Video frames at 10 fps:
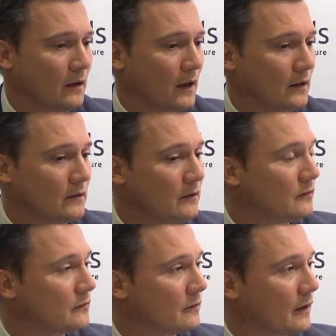And
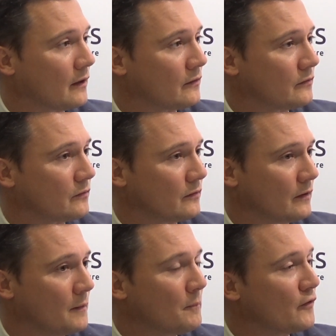this has
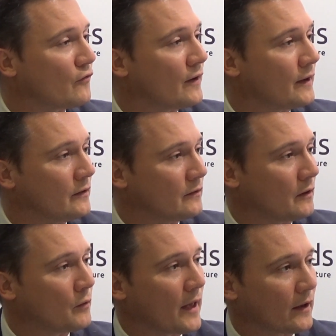amplified
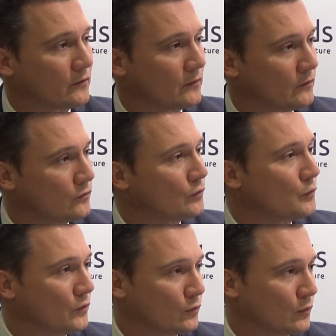our access to
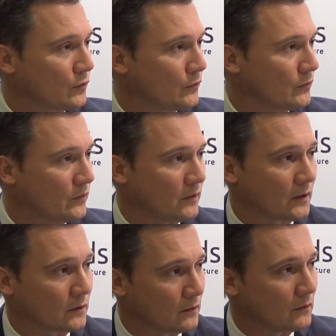resources and
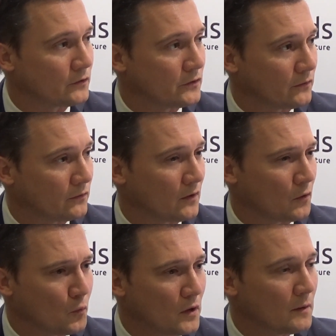technologies,
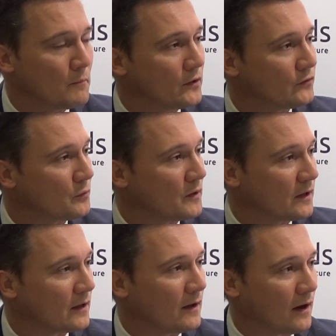really bolstering
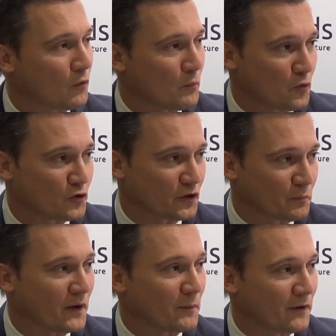our project
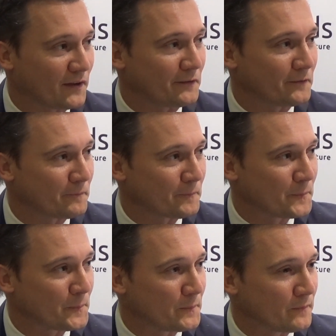pipeline.
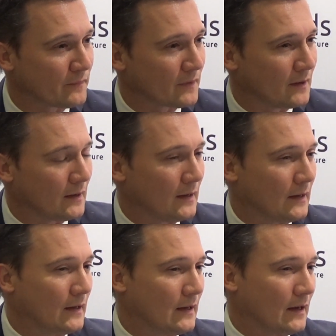Mm-hmm.
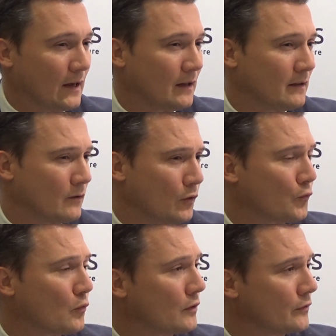And of
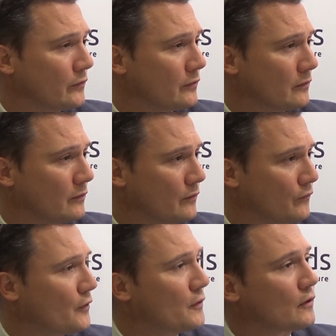course,
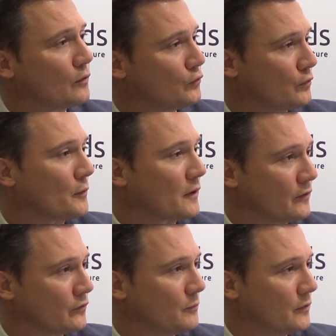very close to our
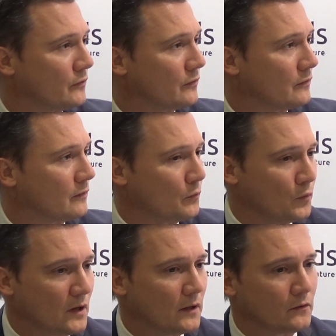customers,
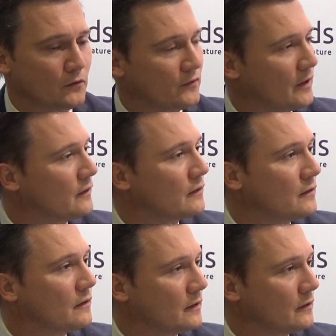really understanding
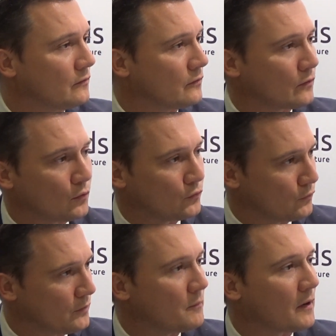their needs, close
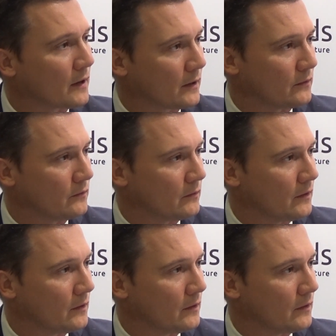to the market,